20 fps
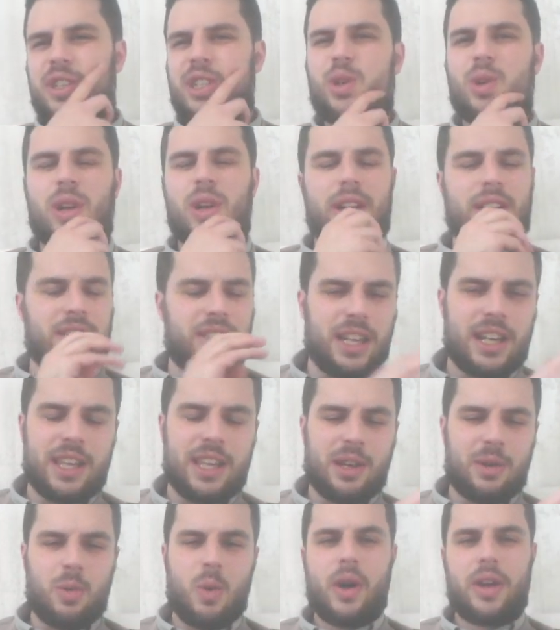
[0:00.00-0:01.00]
He's not like a
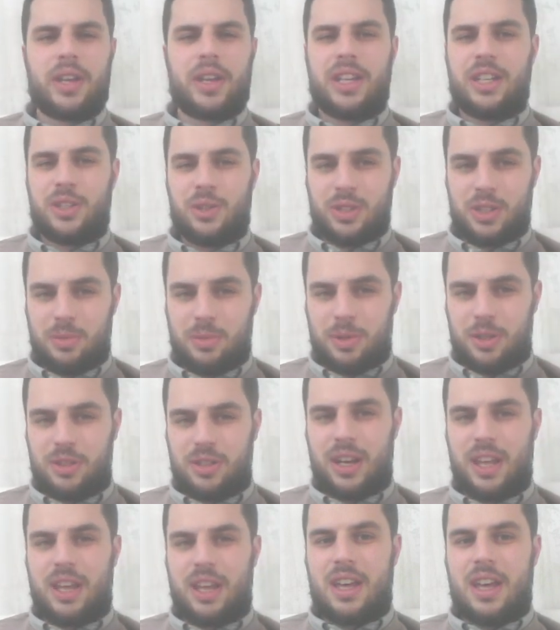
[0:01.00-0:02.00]
Dillian White. He's not someone who's
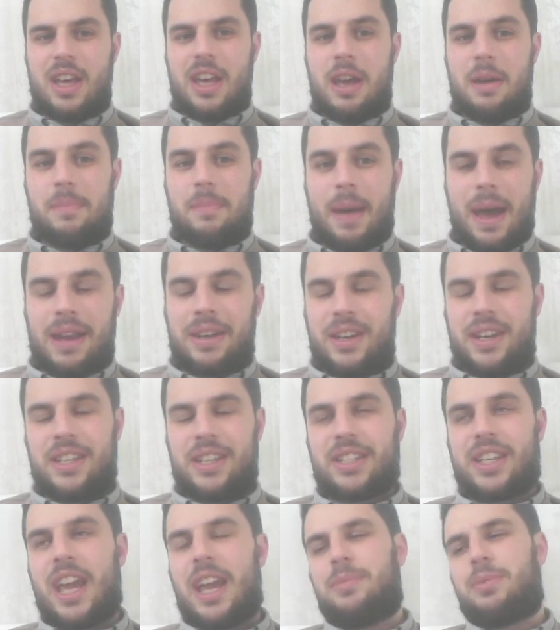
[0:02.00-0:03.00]
going to abandon
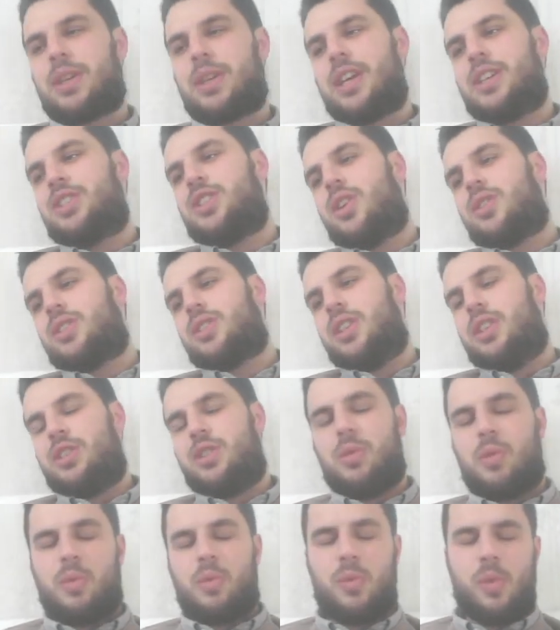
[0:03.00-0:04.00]
his game to get sucked
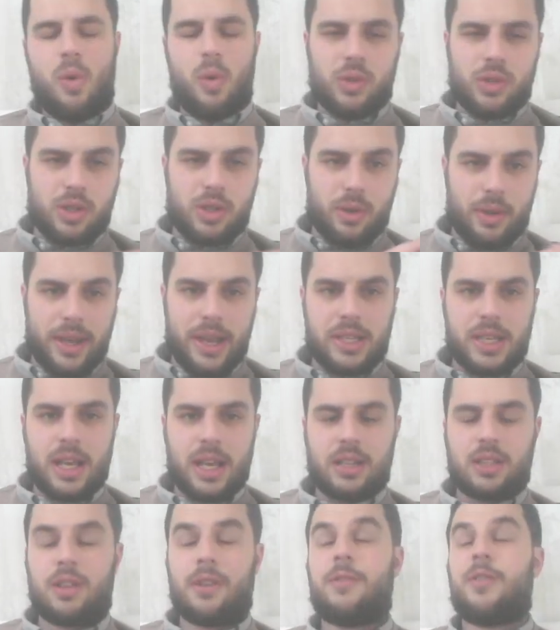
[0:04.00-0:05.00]
into a war. So I guess
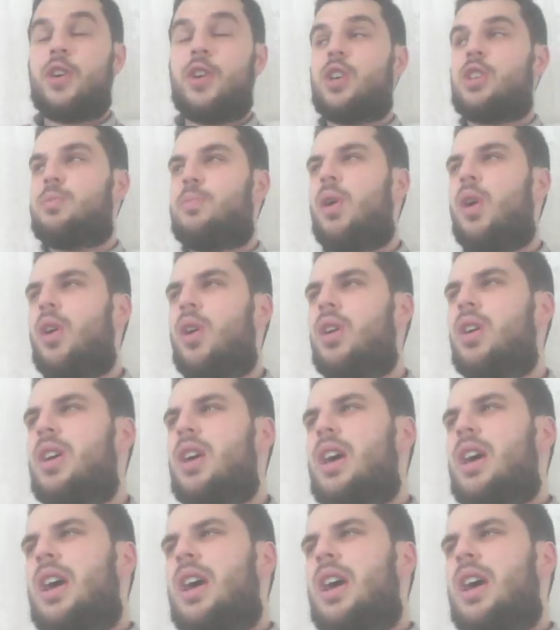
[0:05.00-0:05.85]
that's the first part.